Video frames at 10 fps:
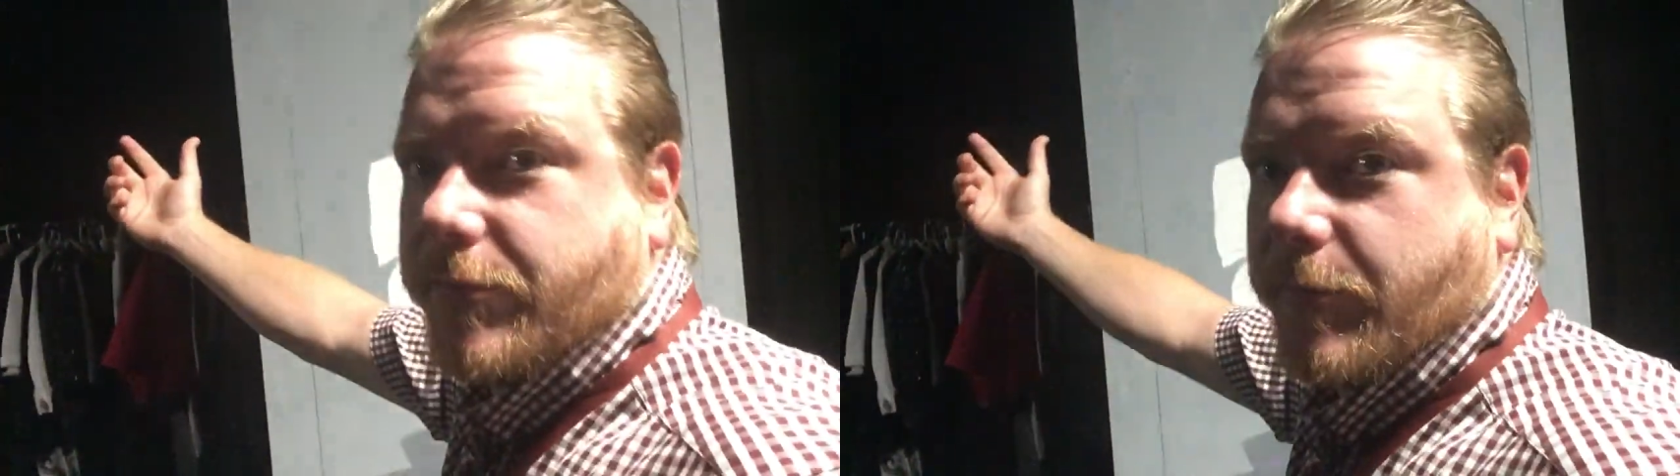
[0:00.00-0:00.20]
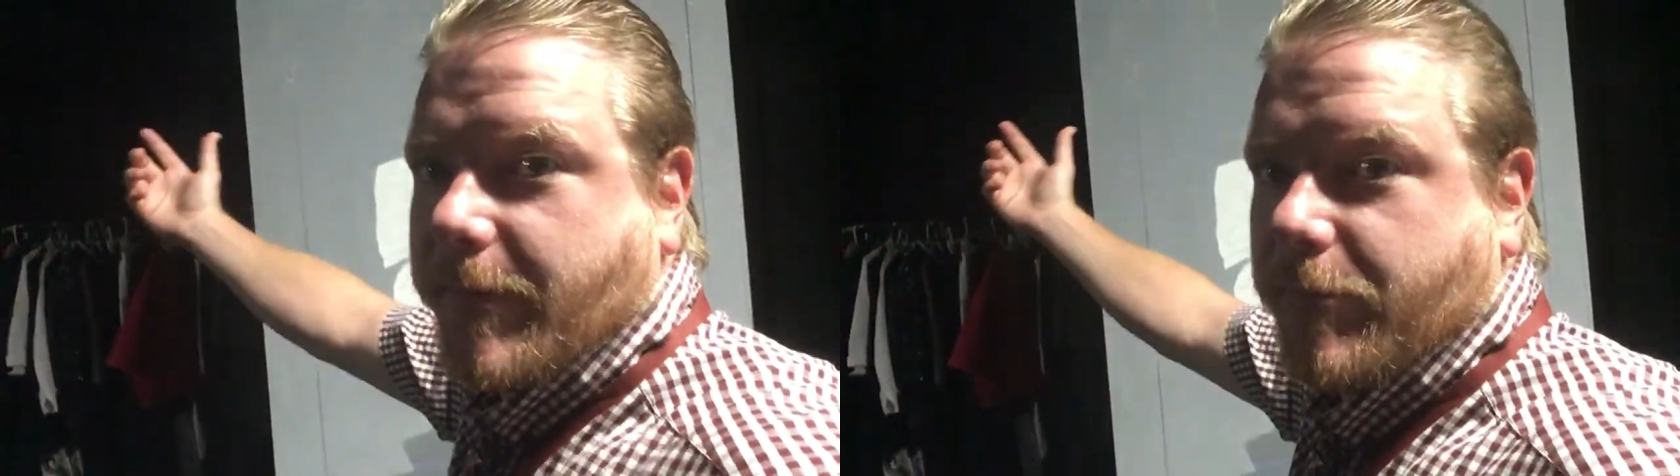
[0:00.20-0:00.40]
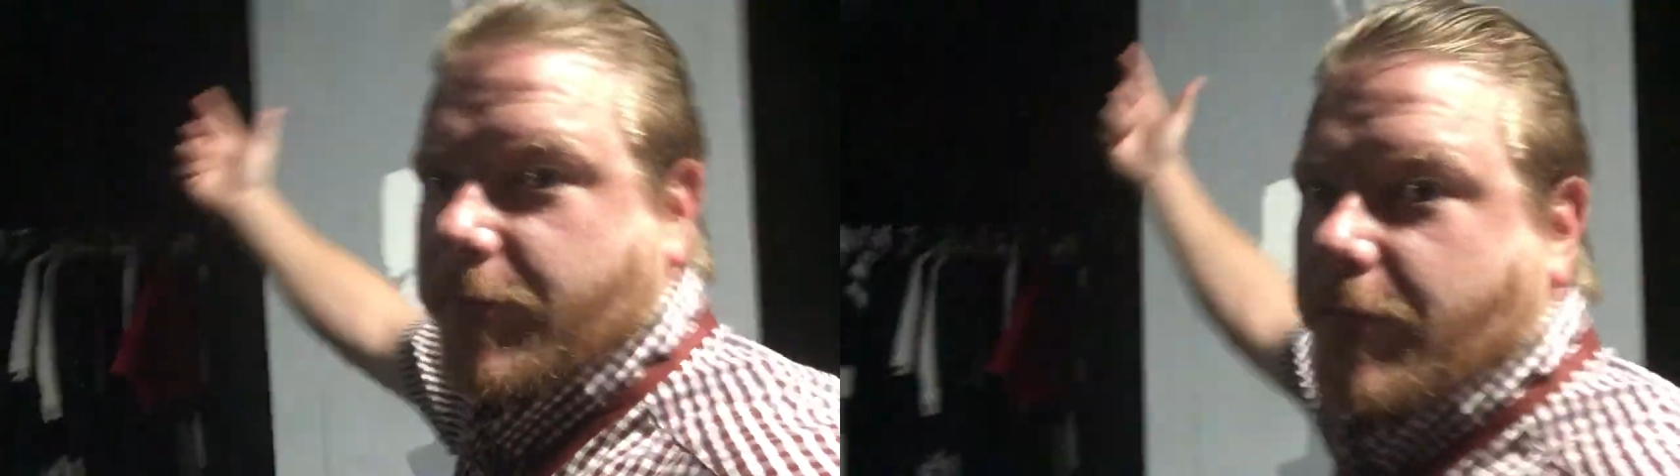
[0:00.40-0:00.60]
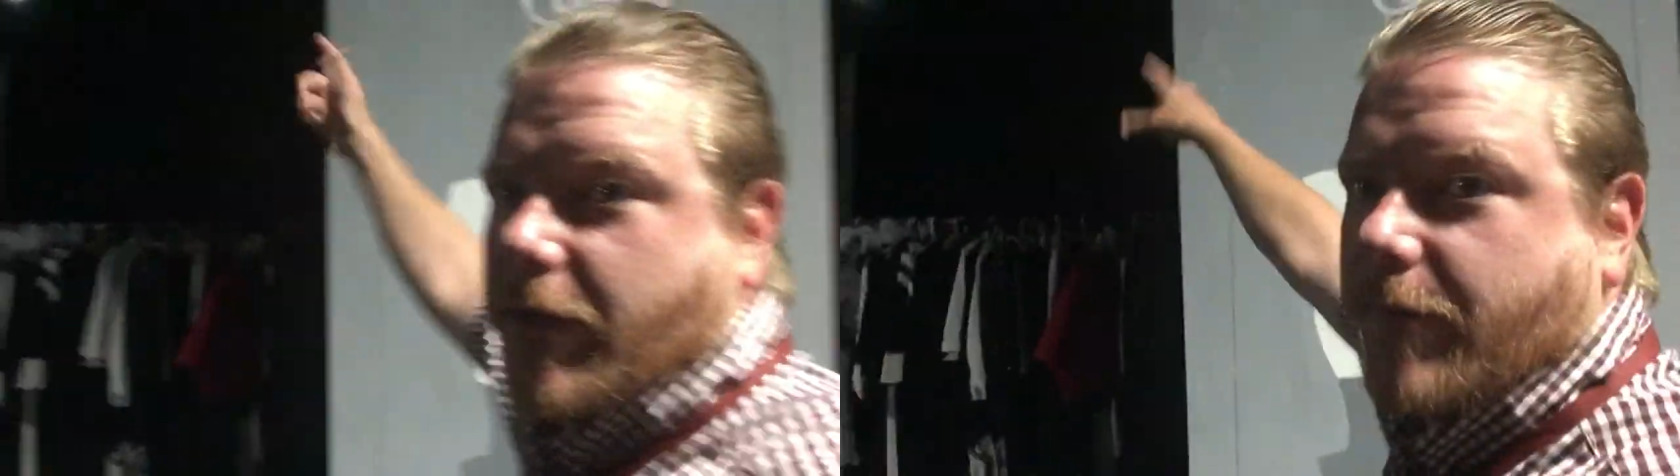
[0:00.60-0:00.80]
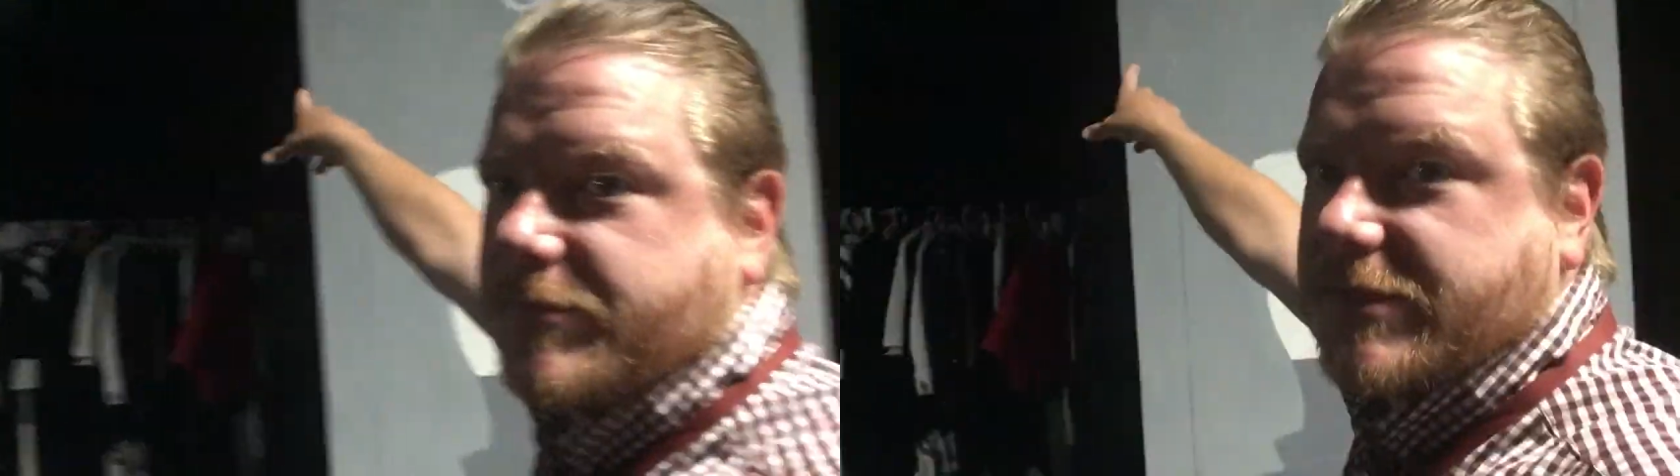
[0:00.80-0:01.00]
remember,
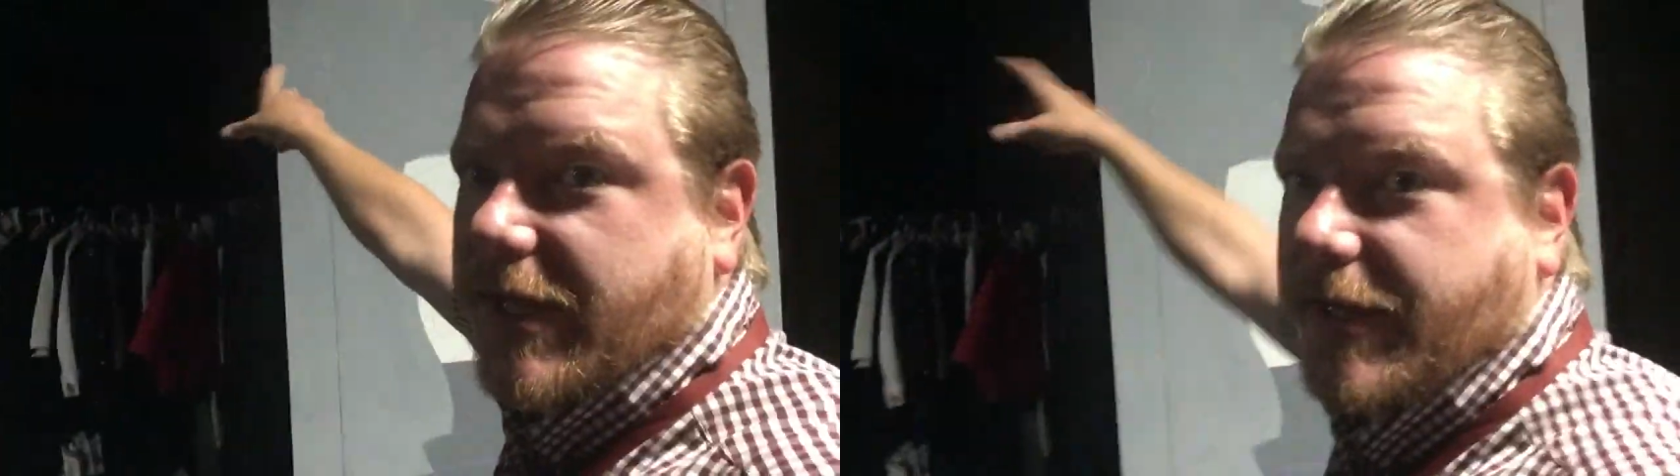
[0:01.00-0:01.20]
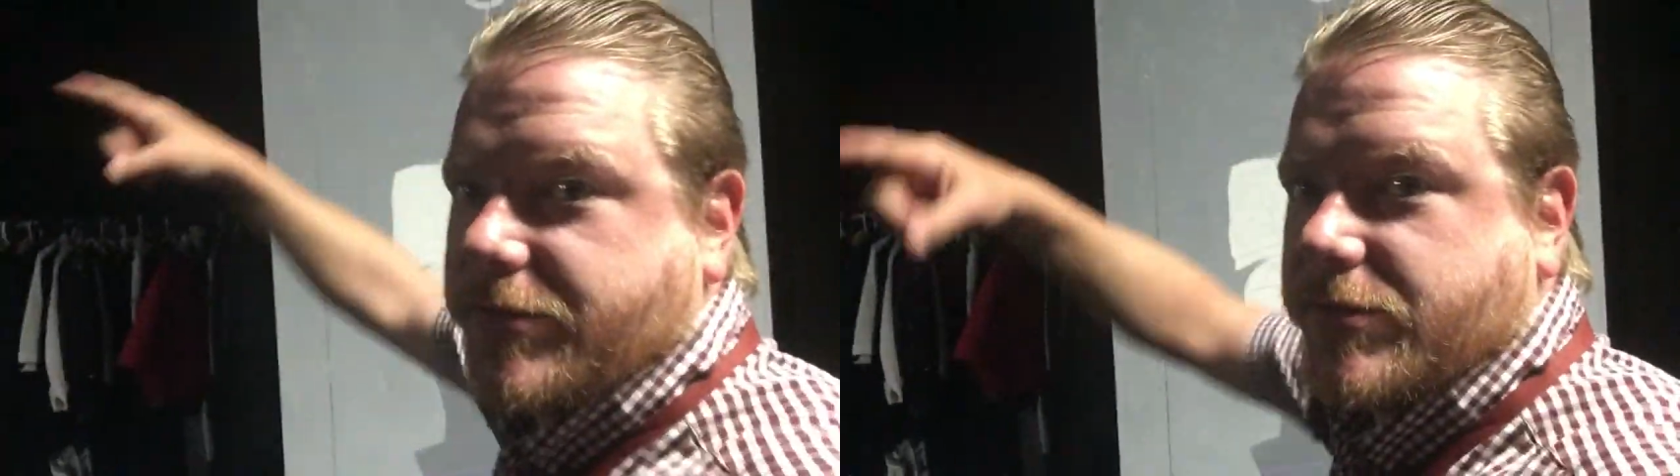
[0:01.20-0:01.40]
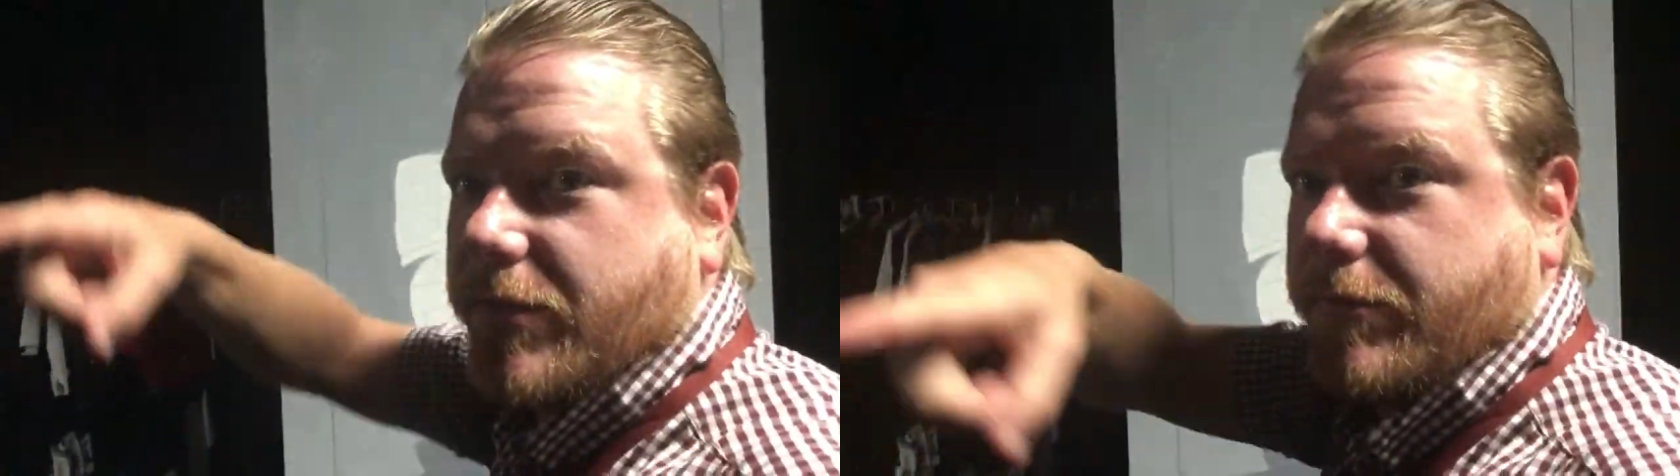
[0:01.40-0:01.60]
upstage,